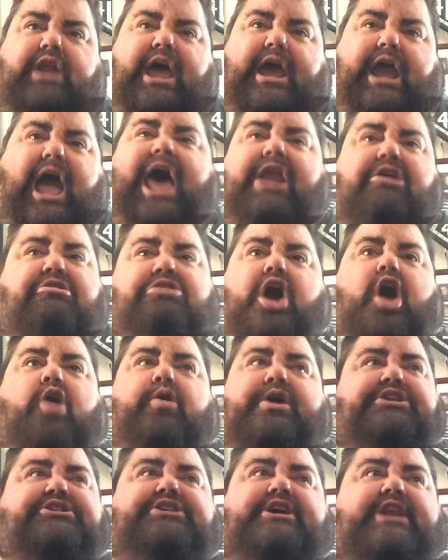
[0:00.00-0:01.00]
Like, I don't
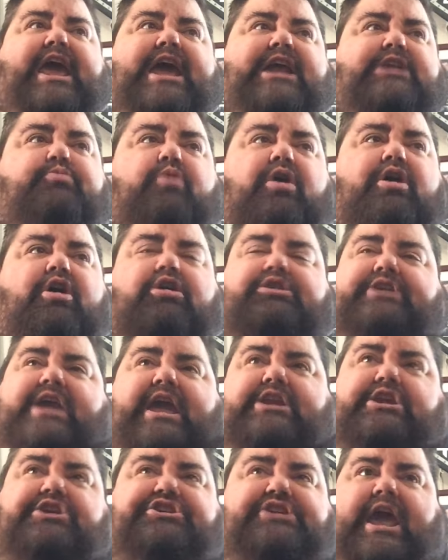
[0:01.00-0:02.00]
know, in today's world,
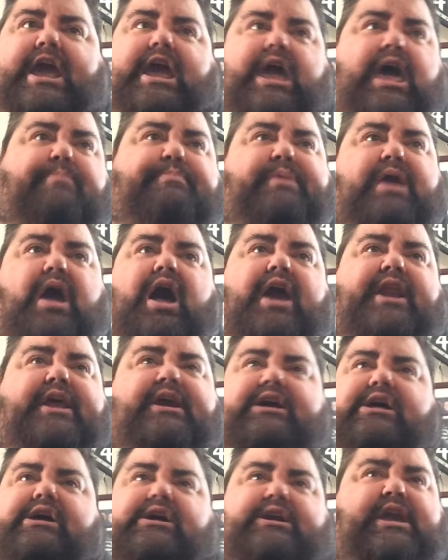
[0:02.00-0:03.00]
can you say Happy
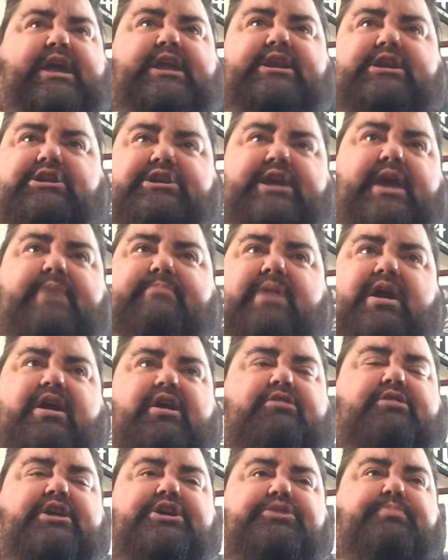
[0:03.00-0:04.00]
Hanukkah? Can you say
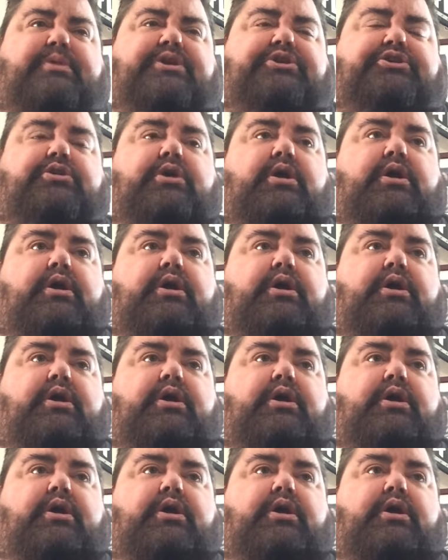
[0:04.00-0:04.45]
Merry Christmas?